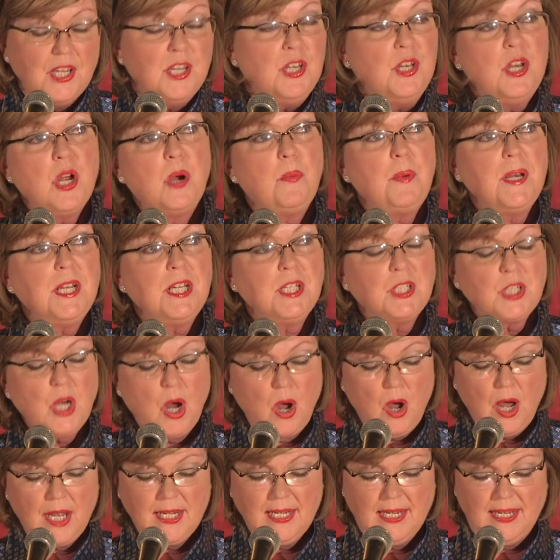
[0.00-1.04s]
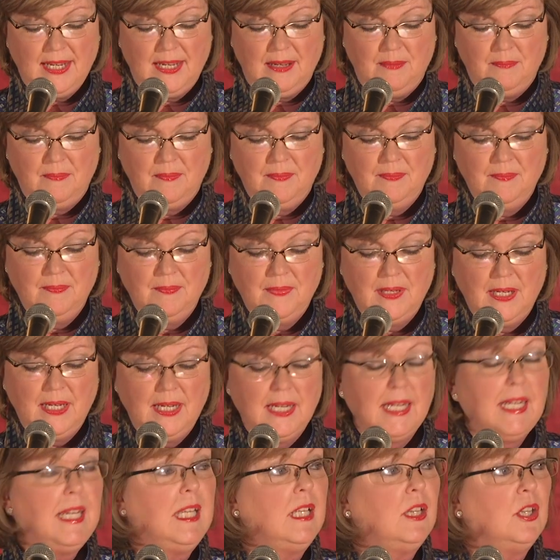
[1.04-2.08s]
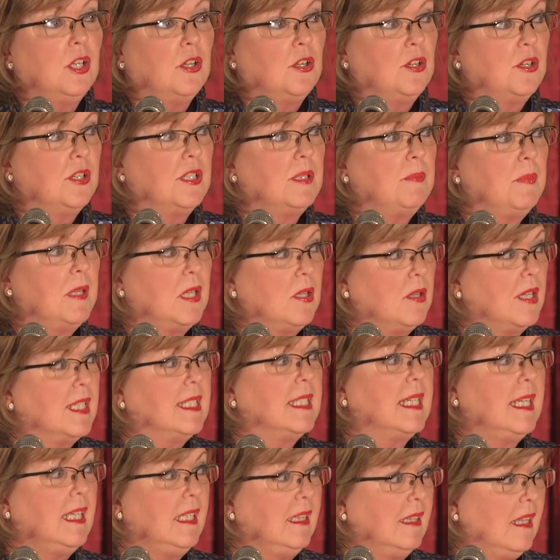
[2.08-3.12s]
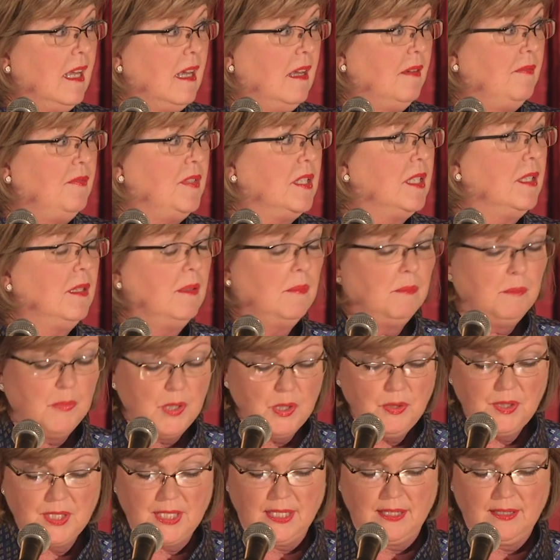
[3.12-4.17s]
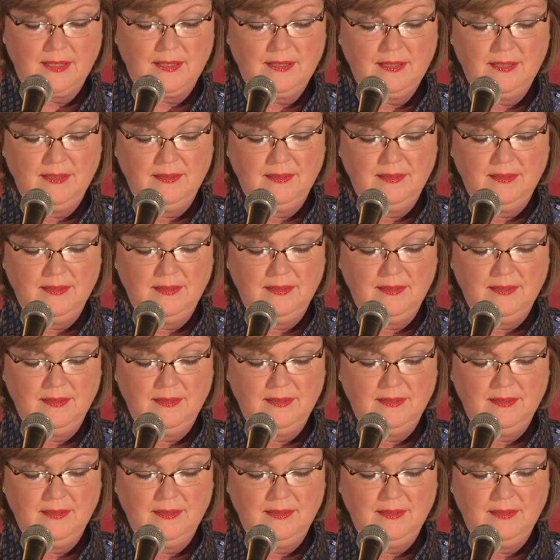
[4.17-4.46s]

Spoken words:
Nobody taught him. He learned because he loved music.